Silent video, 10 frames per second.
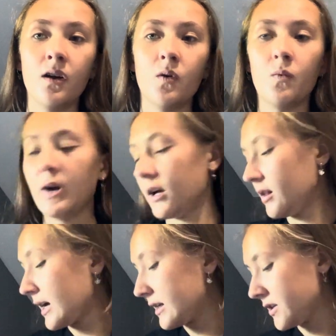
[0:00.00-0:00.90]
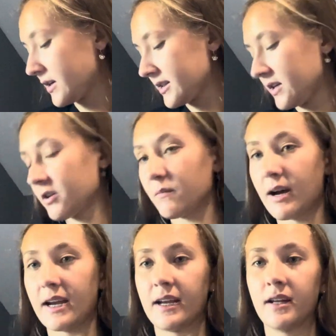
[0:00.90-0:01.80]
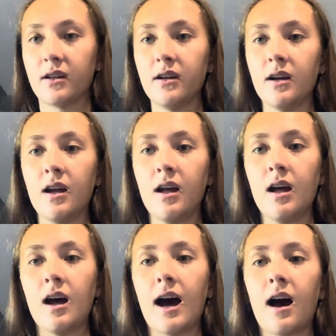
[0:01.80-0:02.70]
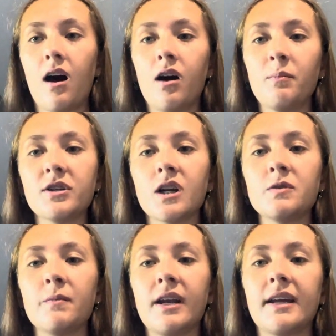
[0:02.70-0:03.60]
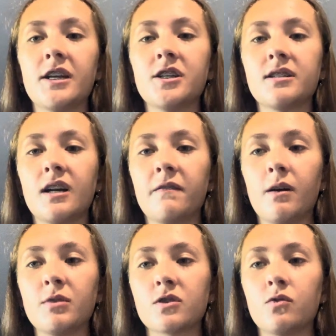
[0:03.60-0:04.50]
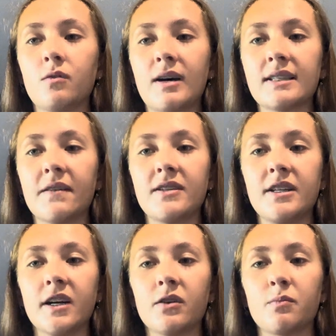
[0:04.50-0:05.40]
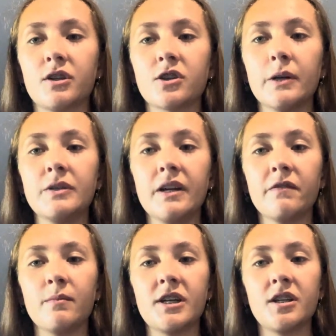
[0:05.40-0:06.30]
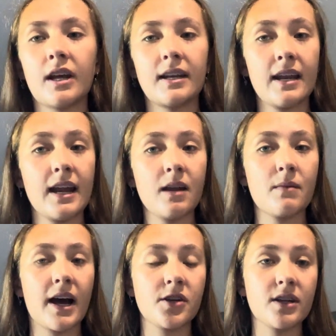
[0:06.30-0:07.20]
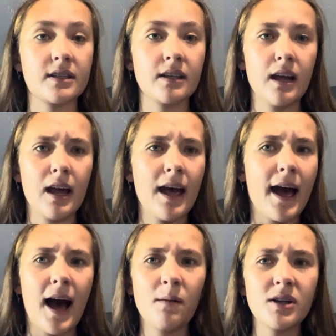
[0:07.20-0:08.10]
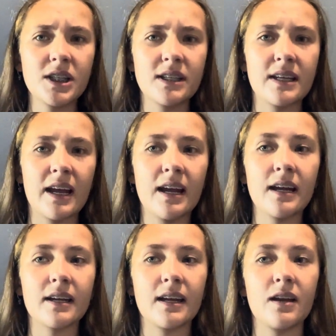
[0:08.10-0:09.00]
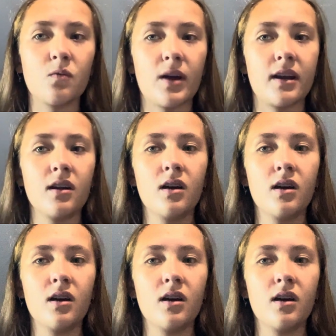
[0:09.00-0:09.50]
Well, as you can see with my inhaler, all prescription medications that are from the school must have a sticker with prescription information like name, address, how much to take, and when.